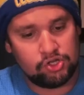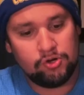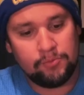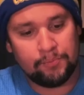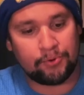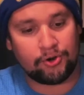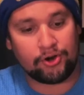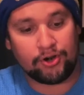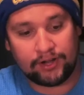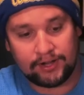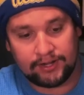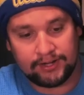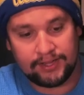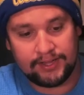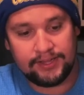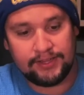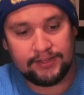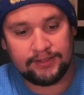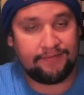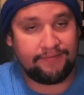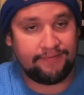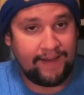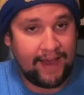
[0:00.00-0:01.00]
to
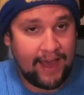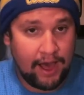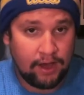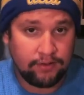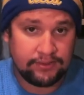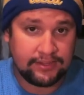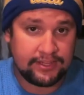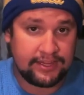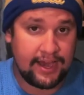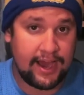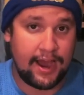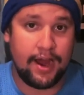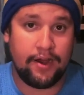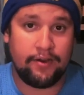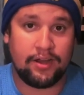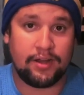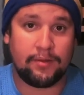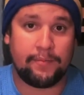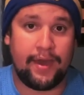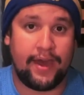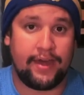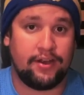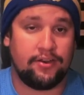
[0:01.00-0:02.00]
Berkeley, found the
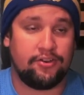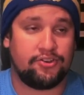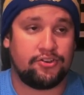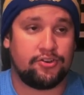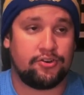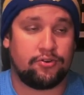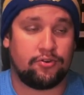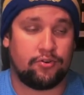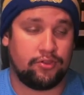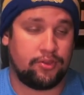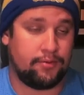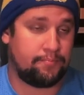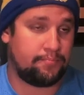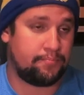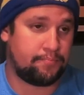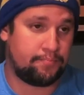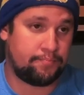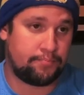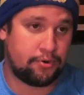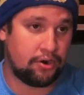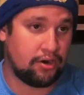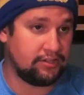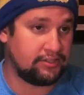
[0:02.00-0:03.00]
hiring manager or the
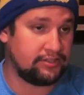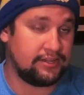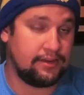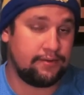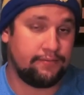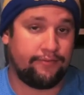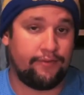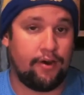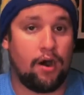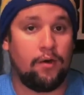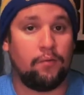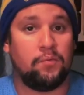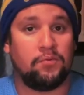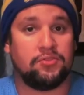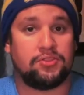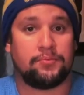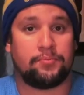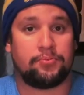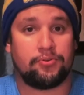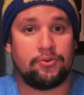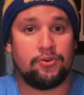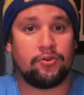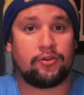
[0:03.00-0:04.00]
person involved with
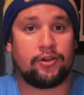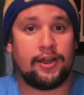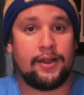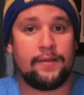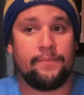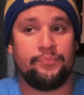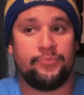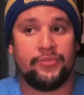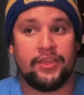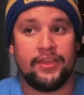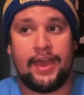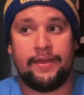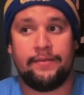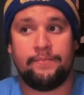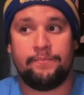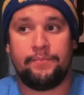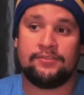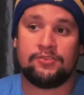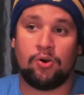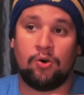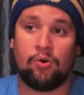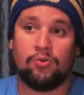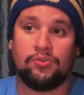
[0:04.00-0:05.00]
the program
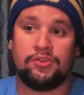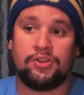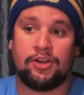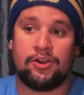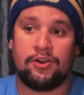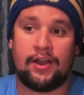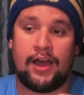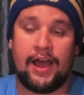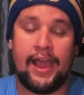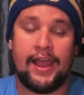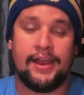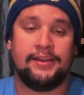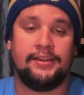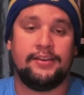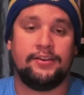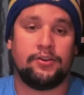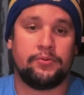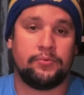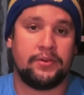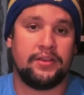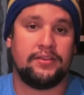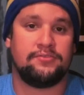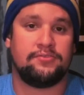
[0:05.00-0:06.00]
and told her, I need
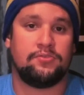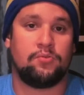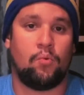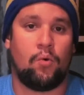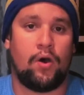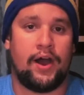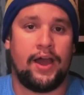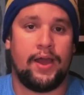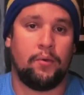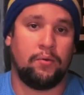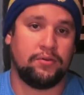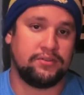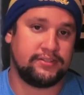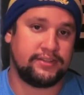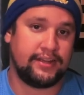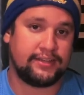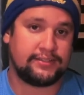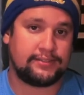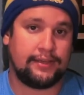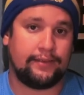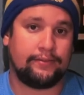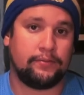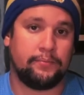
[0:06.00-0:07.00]
a reason why I wasn't
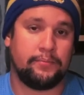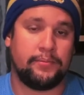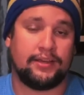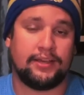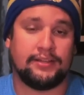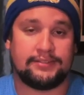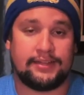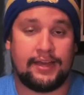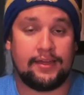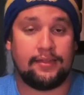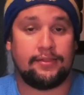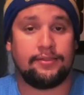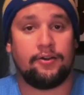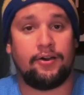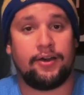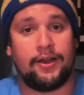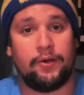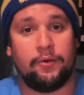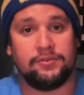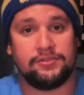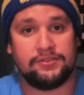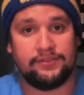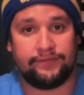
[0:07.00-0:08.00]
accepted because I
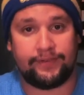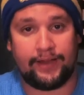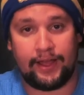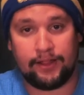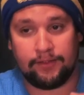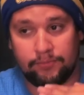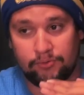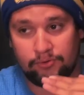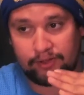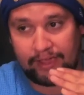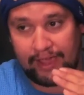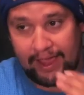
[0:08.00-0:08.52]
thought I was a viable